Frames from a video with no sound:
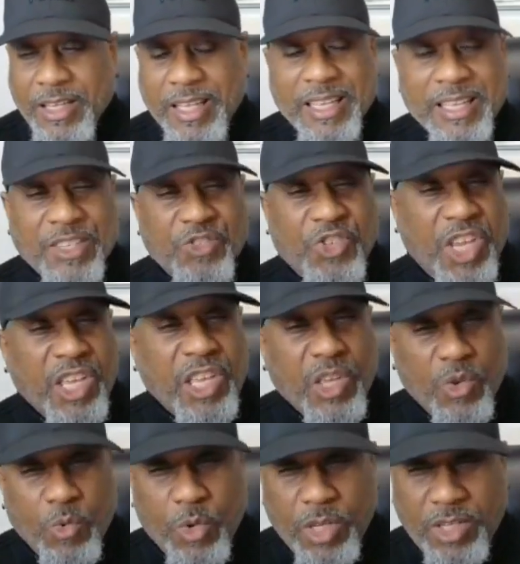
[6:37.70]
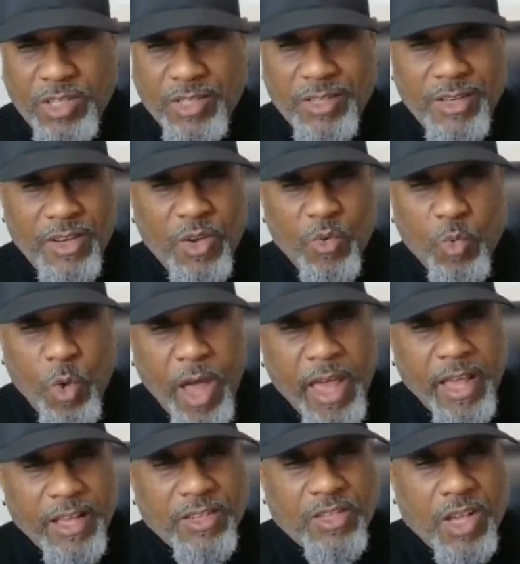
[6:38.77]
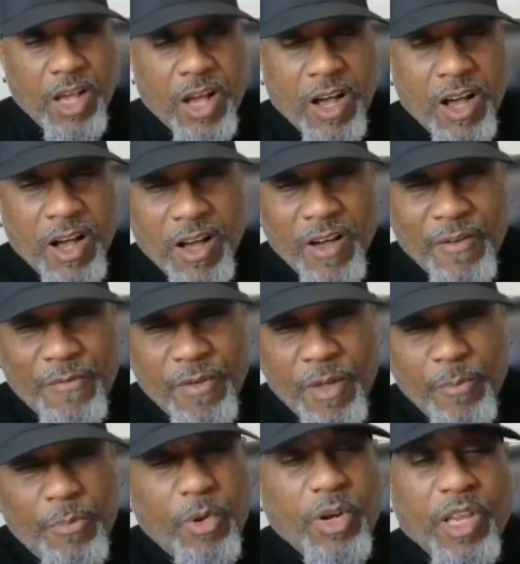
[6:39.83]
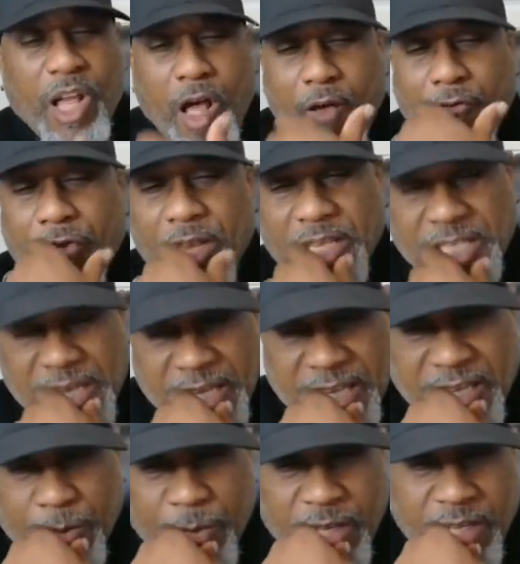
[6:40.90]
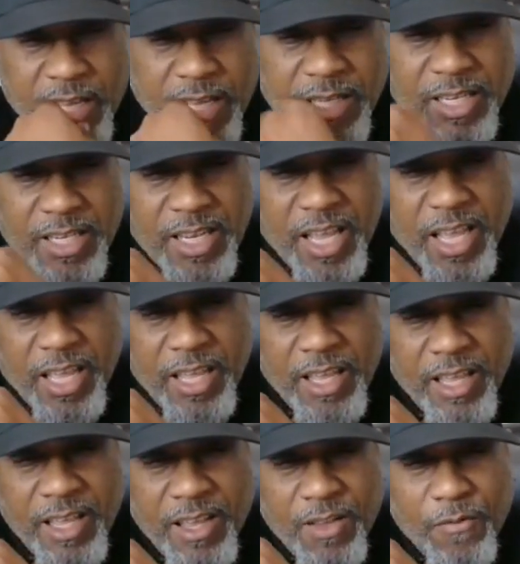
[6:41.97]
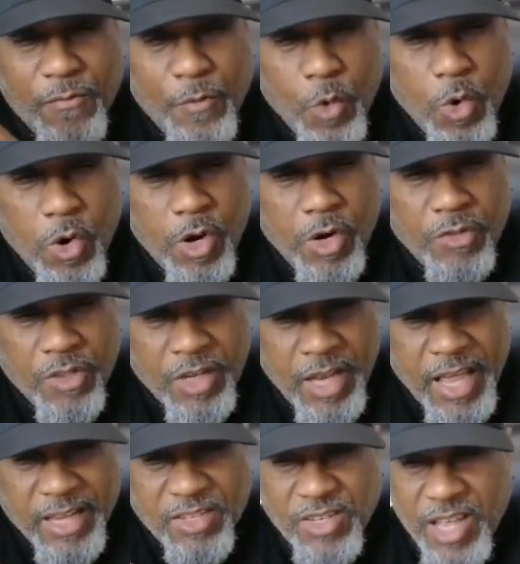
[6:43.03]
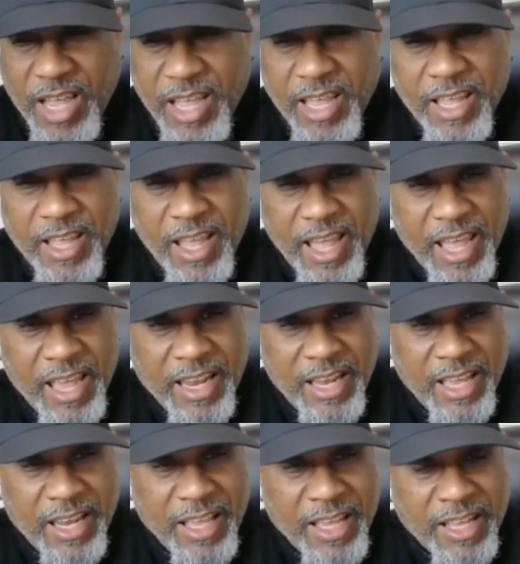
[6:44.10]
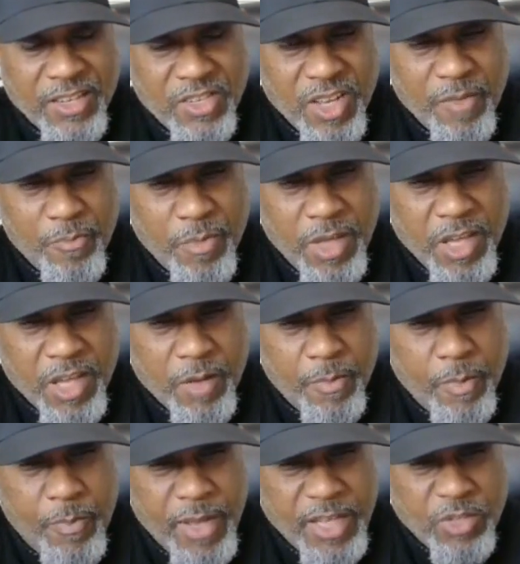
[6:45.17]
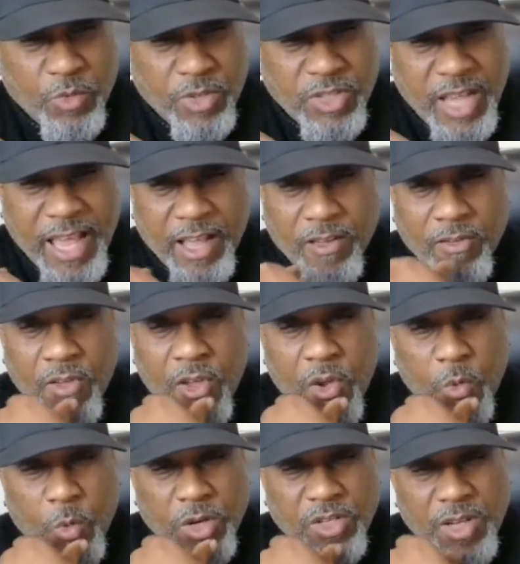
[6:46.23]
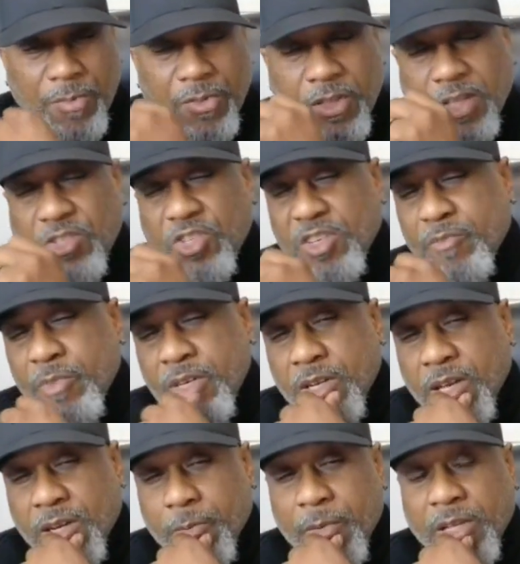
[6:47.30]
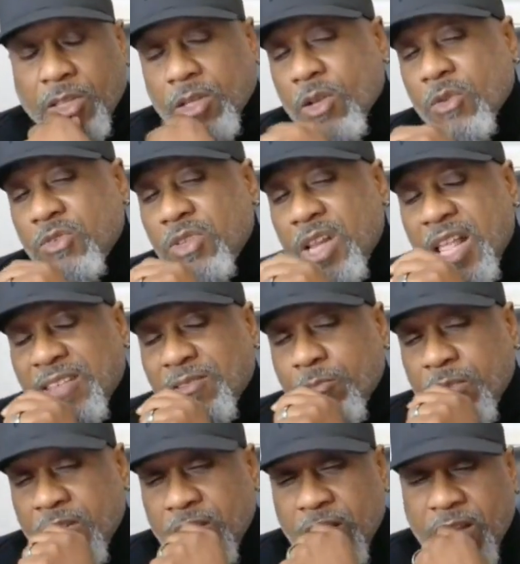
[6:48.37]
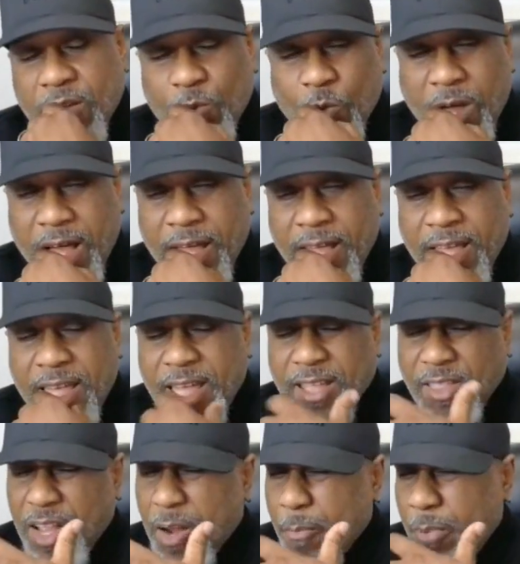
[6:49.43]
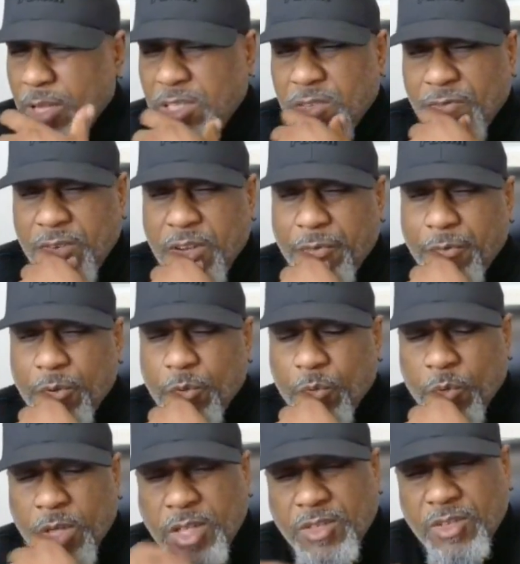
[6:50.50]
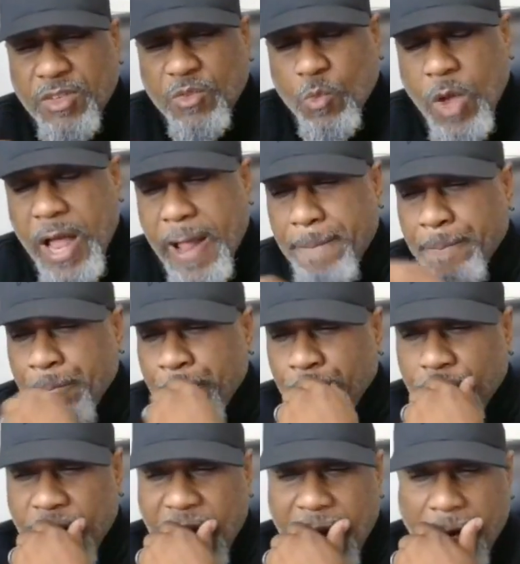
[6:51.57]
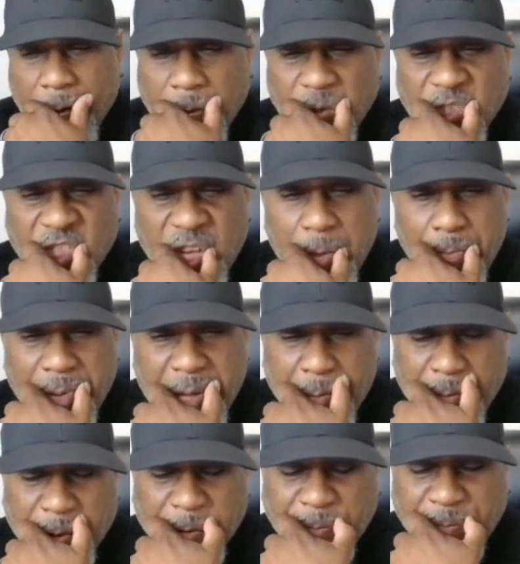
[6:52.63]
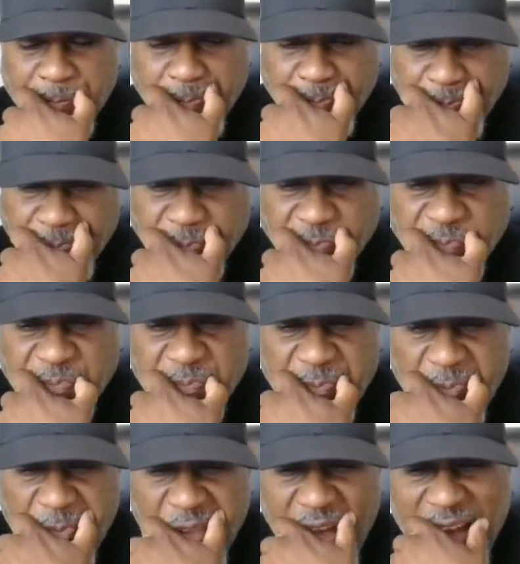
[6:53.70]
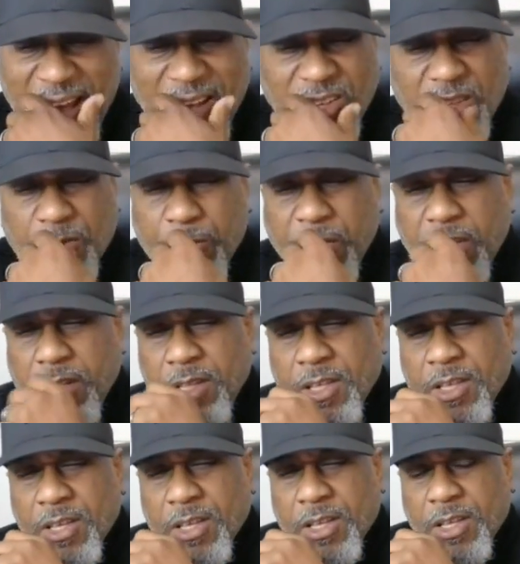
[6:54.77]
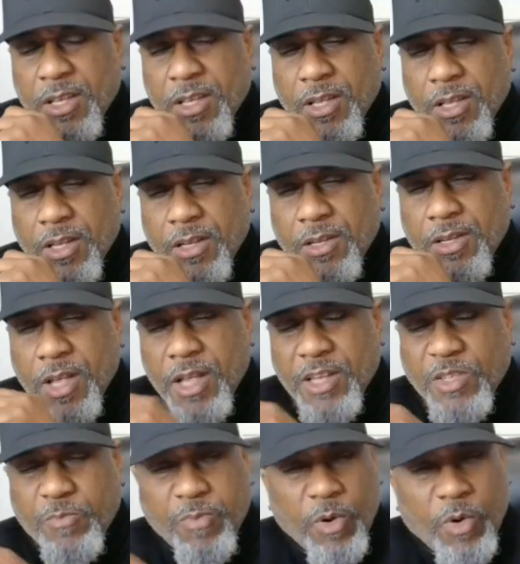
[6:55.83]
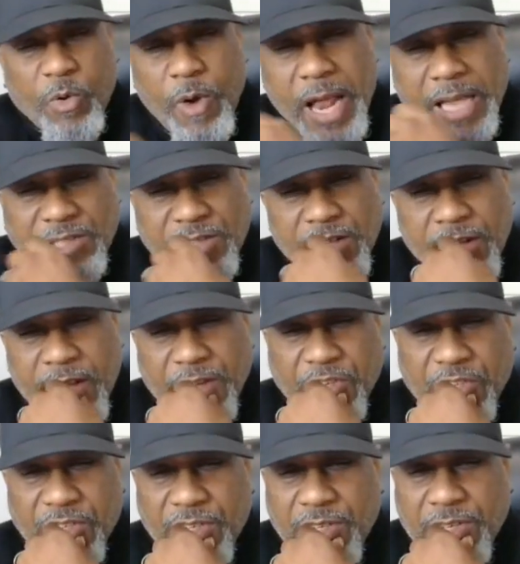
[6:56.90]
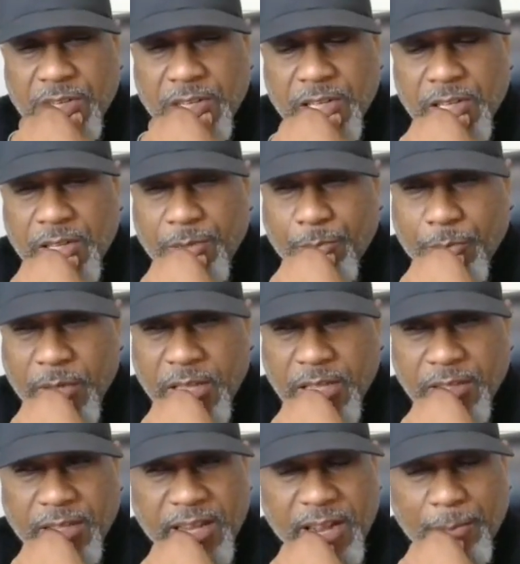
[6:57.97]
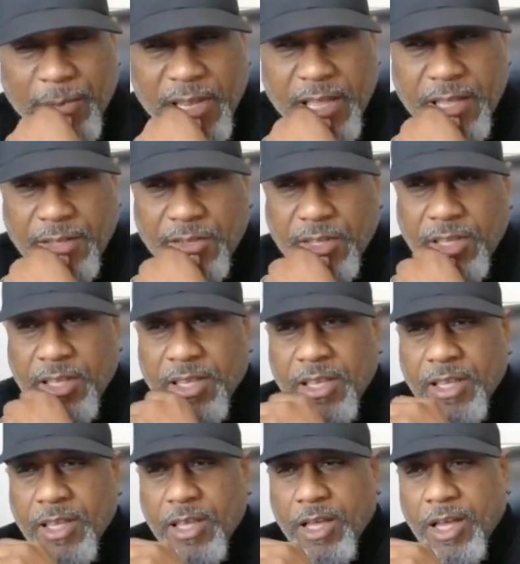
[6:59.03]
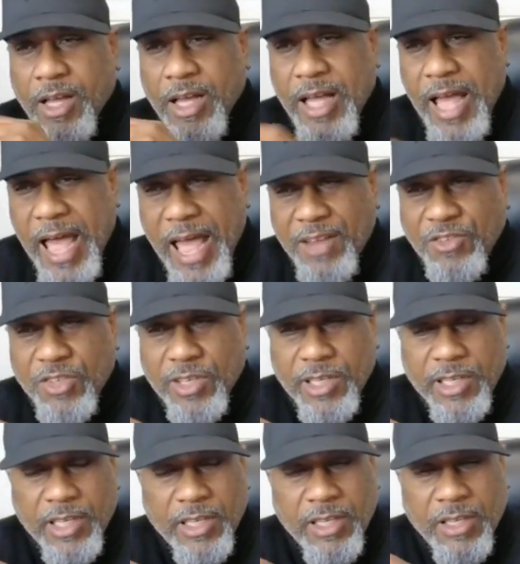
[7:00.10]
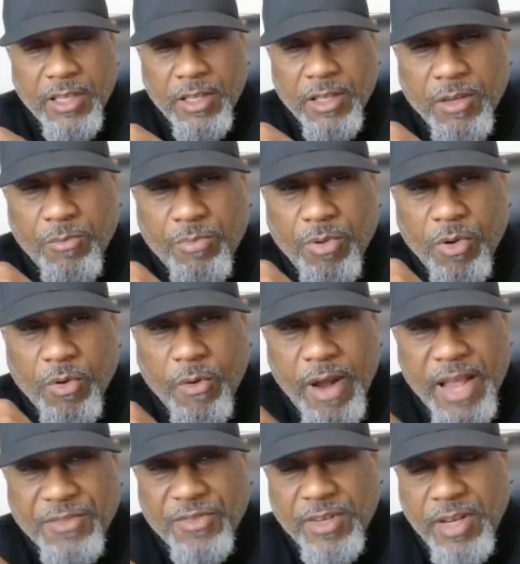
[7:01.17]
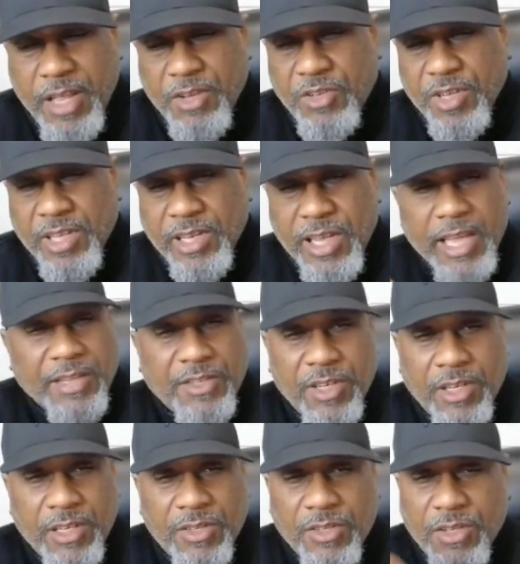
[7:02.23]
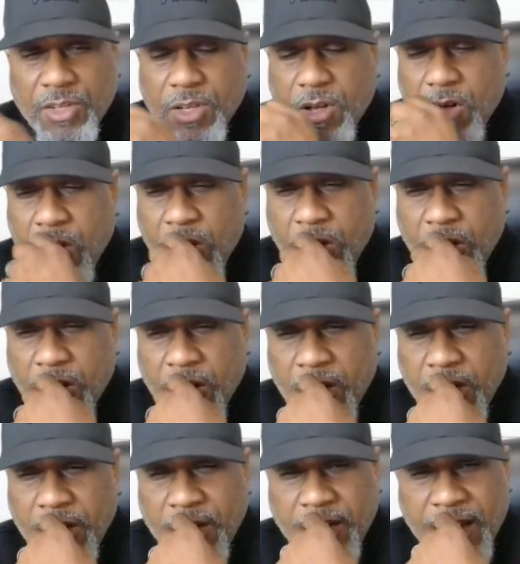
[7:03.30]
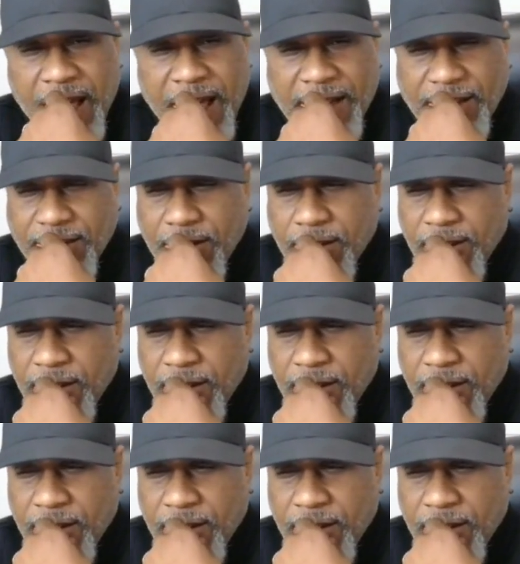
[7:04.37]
ingenious ways of putting off things that need to be done today for the next day, and it ends up being a perpetual cycle where something that should have been done a month ago still hasn't been done. Why? And there are a bunch of different reasons why. Now, some people ask me, does procrastination mean that I'm lazy? Actually, procrastination and laziness are not